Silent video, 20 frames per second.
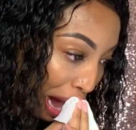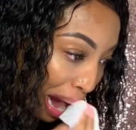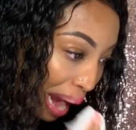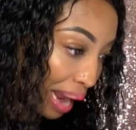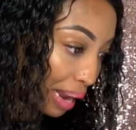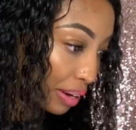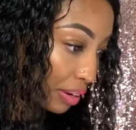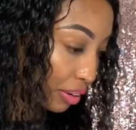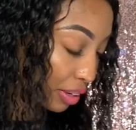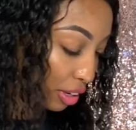
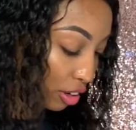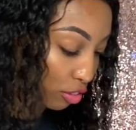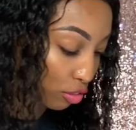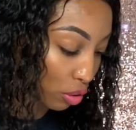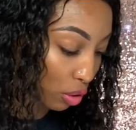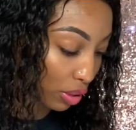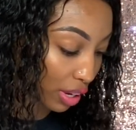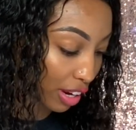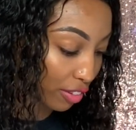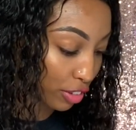during a full
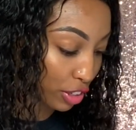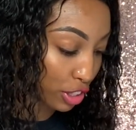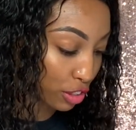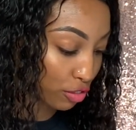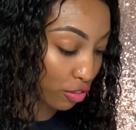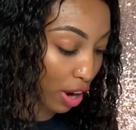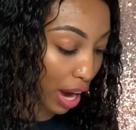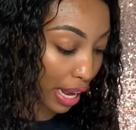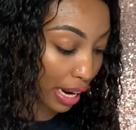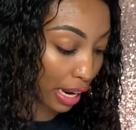coverage
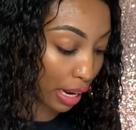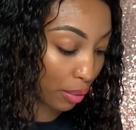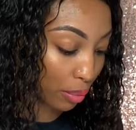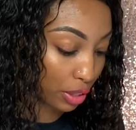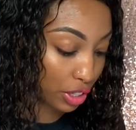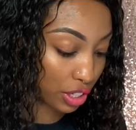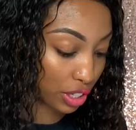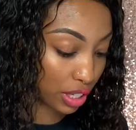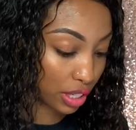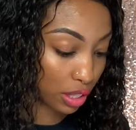Friday, which
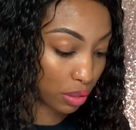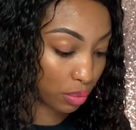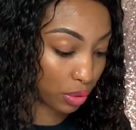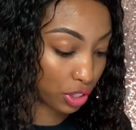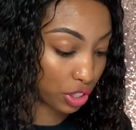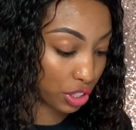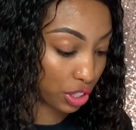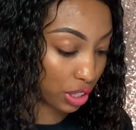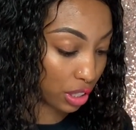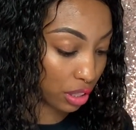is where
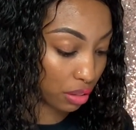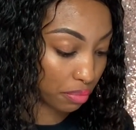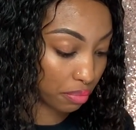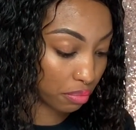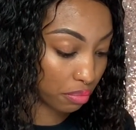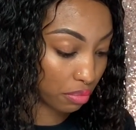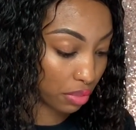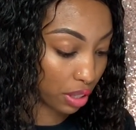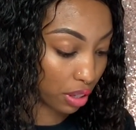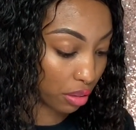she,
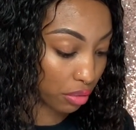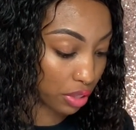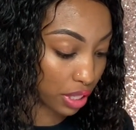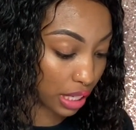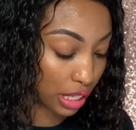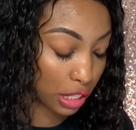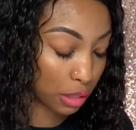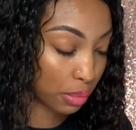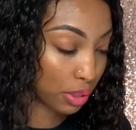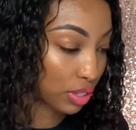you know,
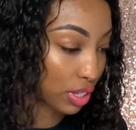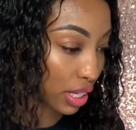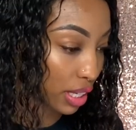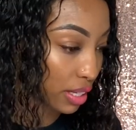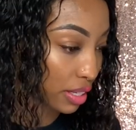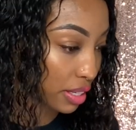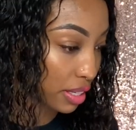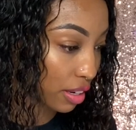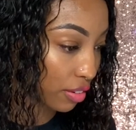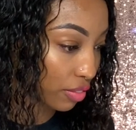sings music and
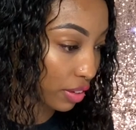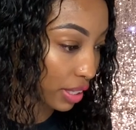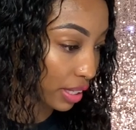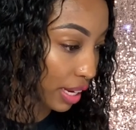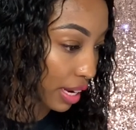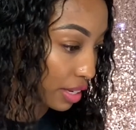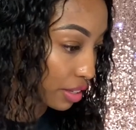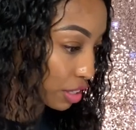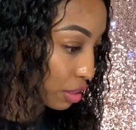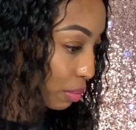stuff like
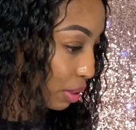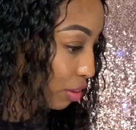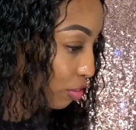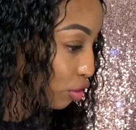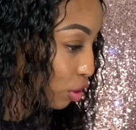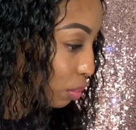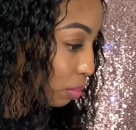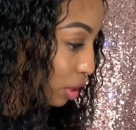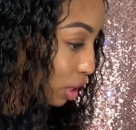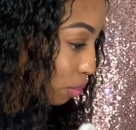that. She made a
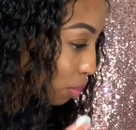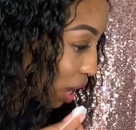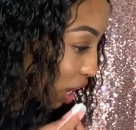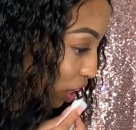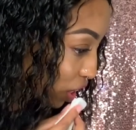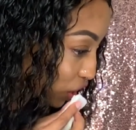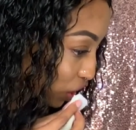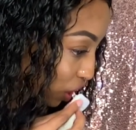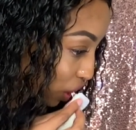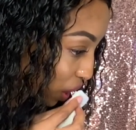formal
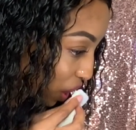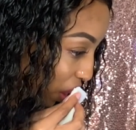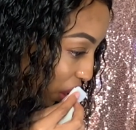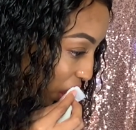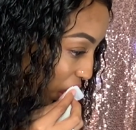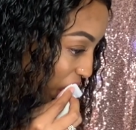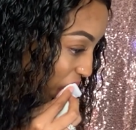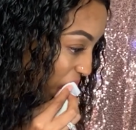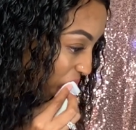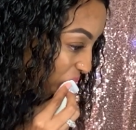apology,
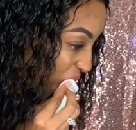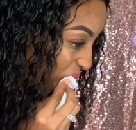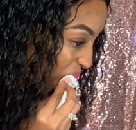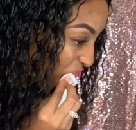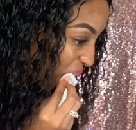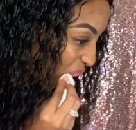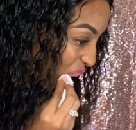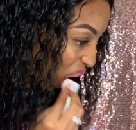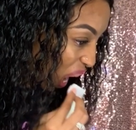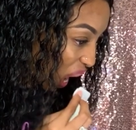
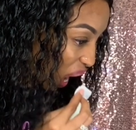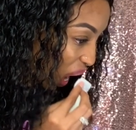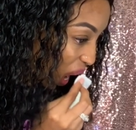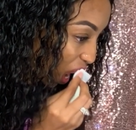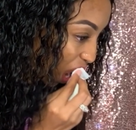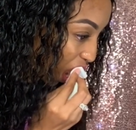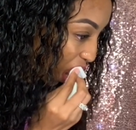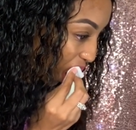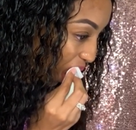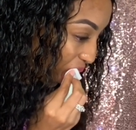
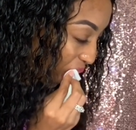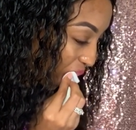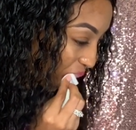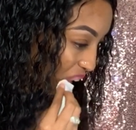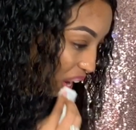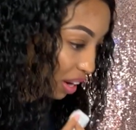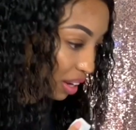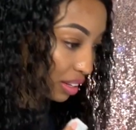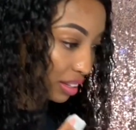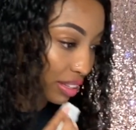and
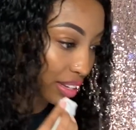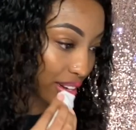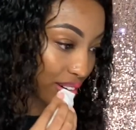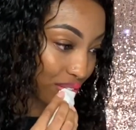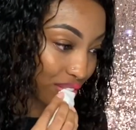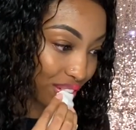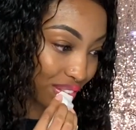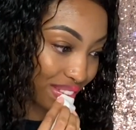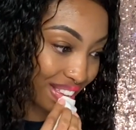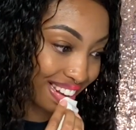then
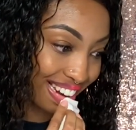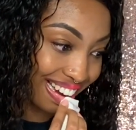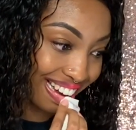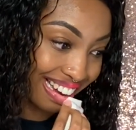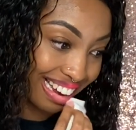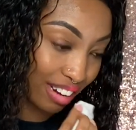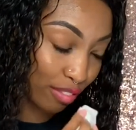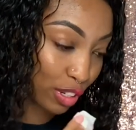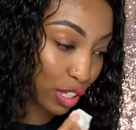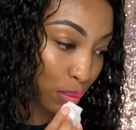from then on
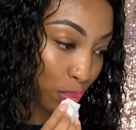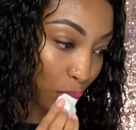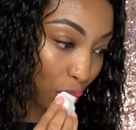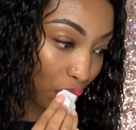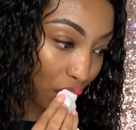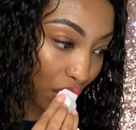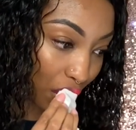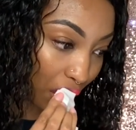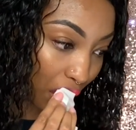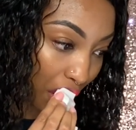was
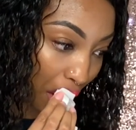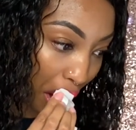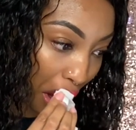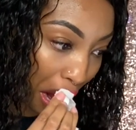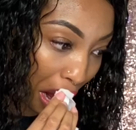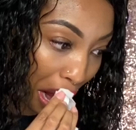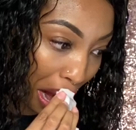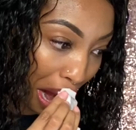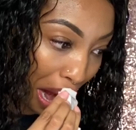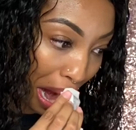more
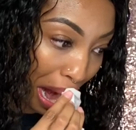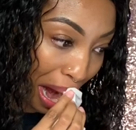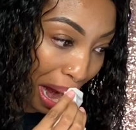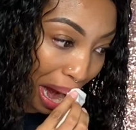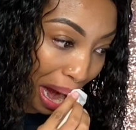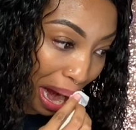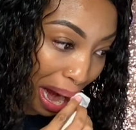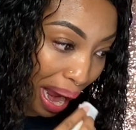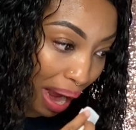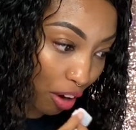
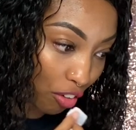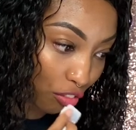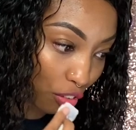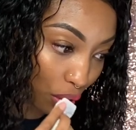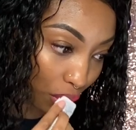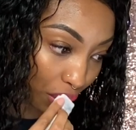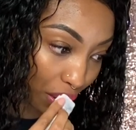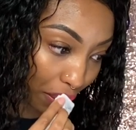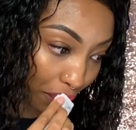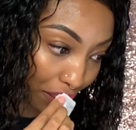
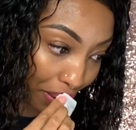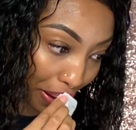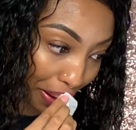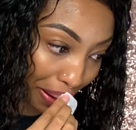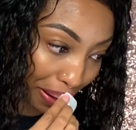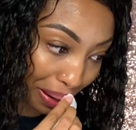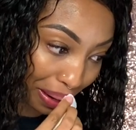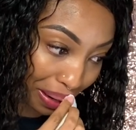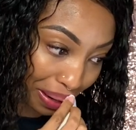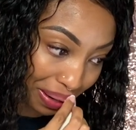vocal about
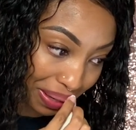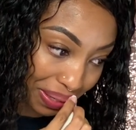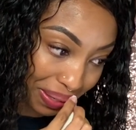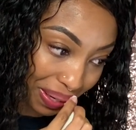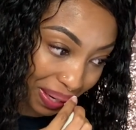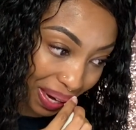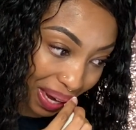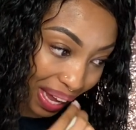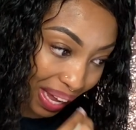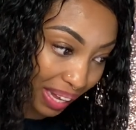it, just
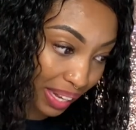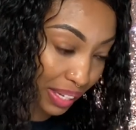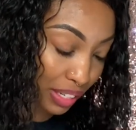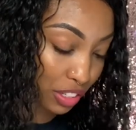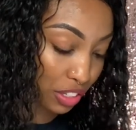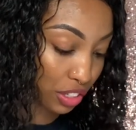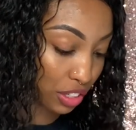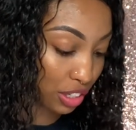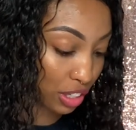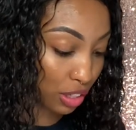because
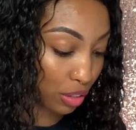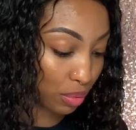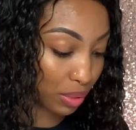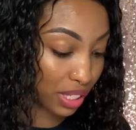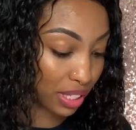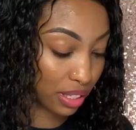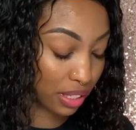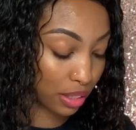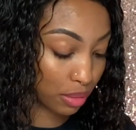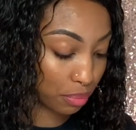she
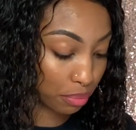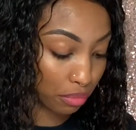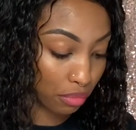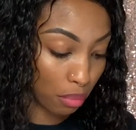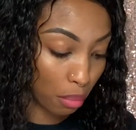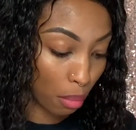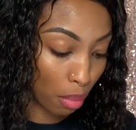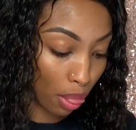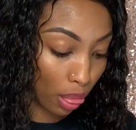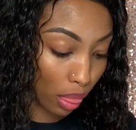was,
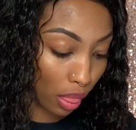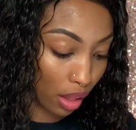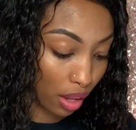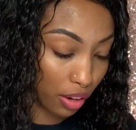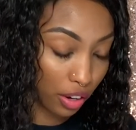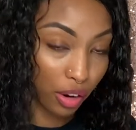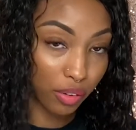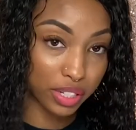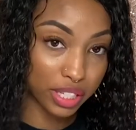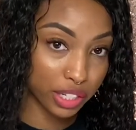you know,
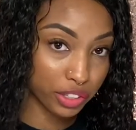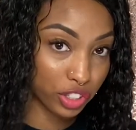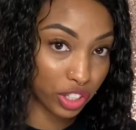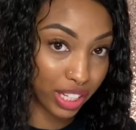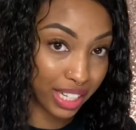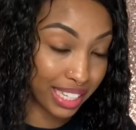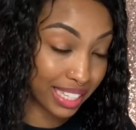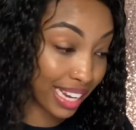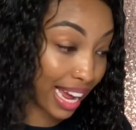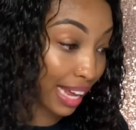essentially
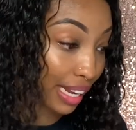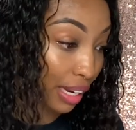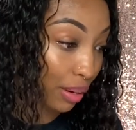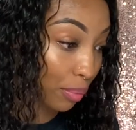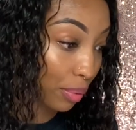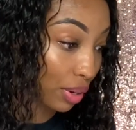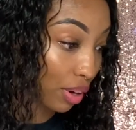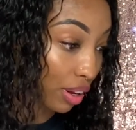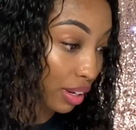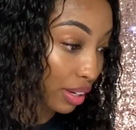silent when all of